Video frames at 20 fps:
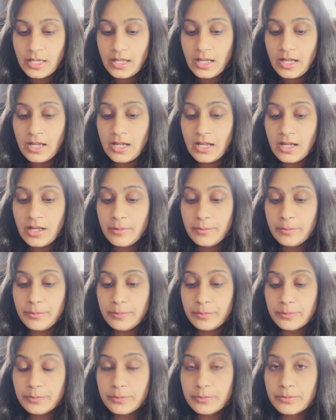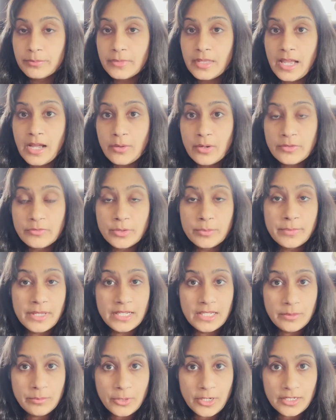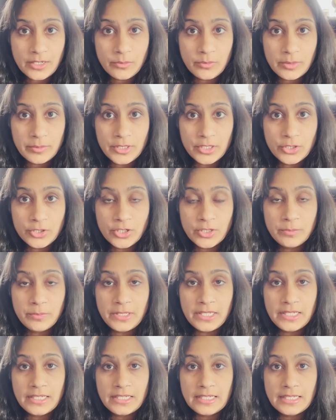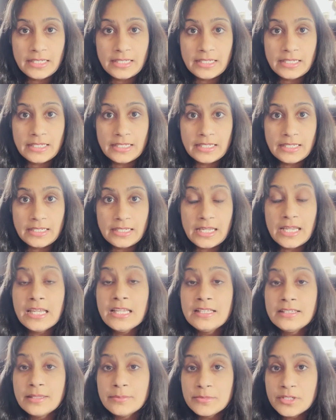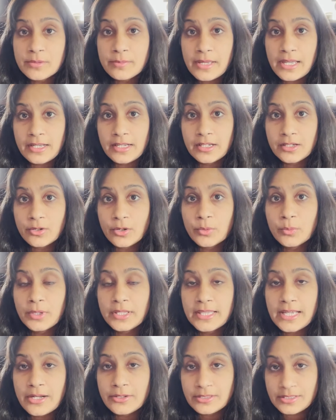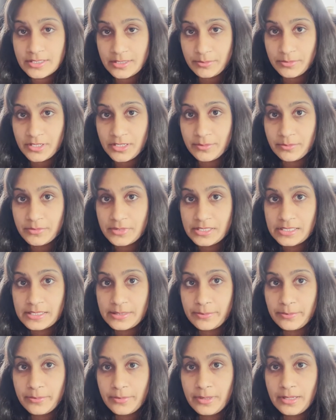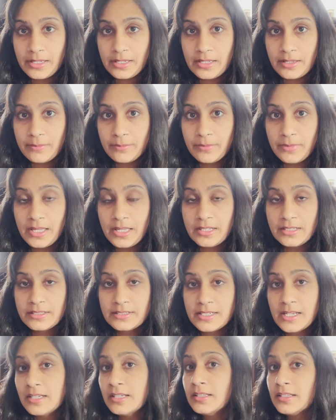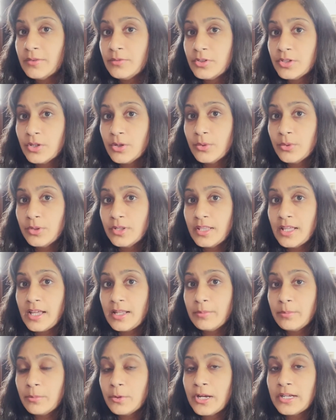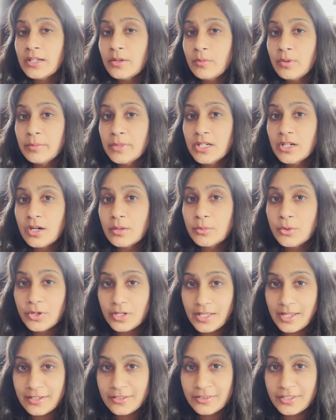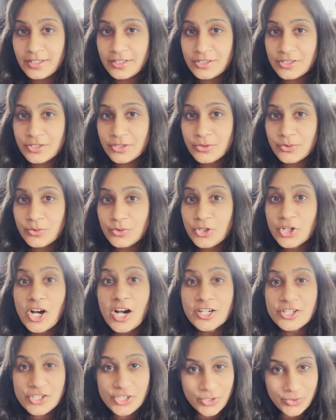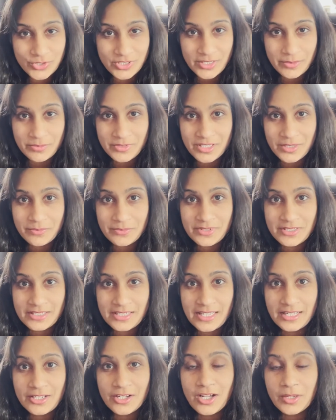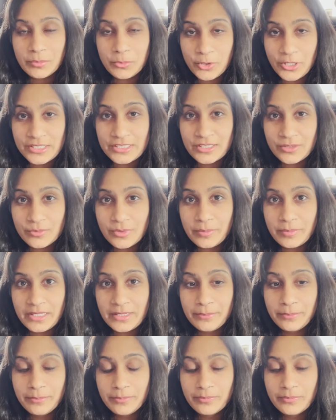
However, many pregnant women could be asymptomatic or without symptoms. And studies have shown that pregnant women are more likely to not show symptoms than non-pregnant women.